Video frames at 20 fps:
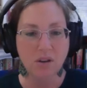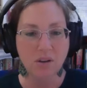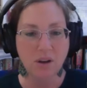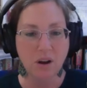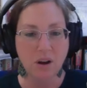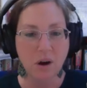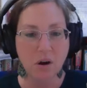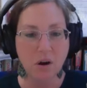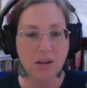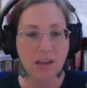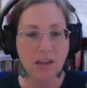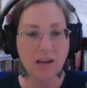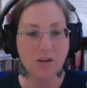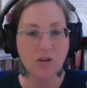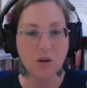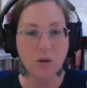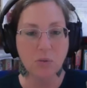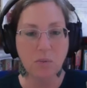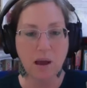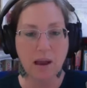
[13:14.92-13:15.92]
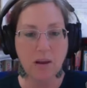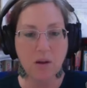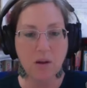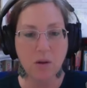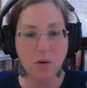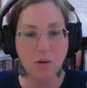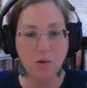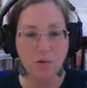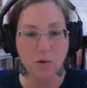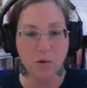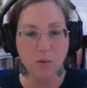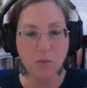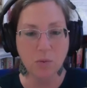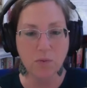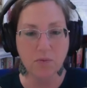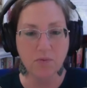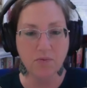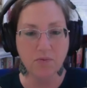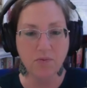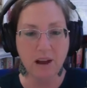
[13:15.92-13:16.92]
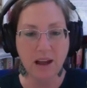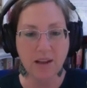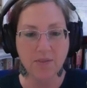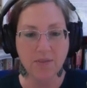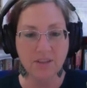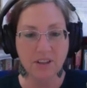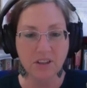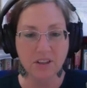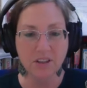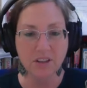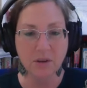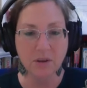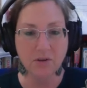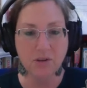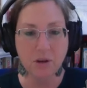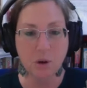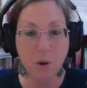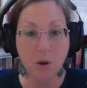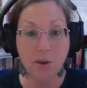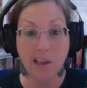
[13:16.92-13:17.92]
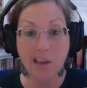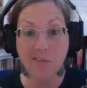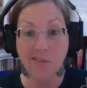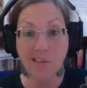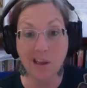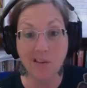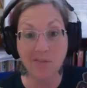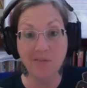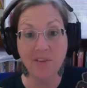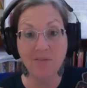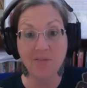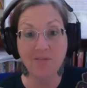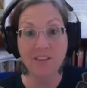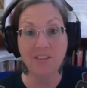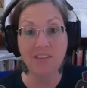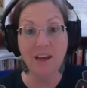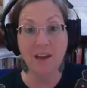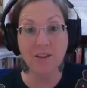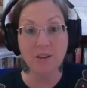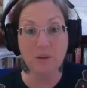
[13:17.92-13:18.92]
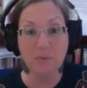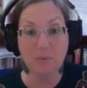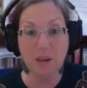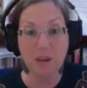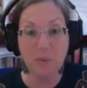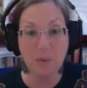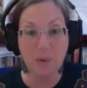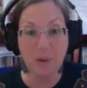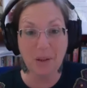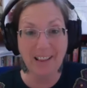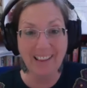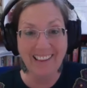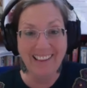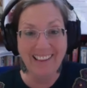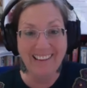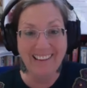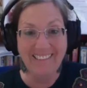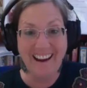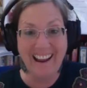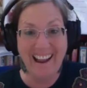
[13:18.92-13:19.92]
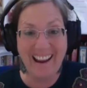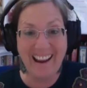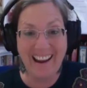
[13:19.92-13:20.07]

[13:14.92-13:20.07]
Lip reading: Archangel Michael group 5-6 years ago, and they have like 50,000 people, right?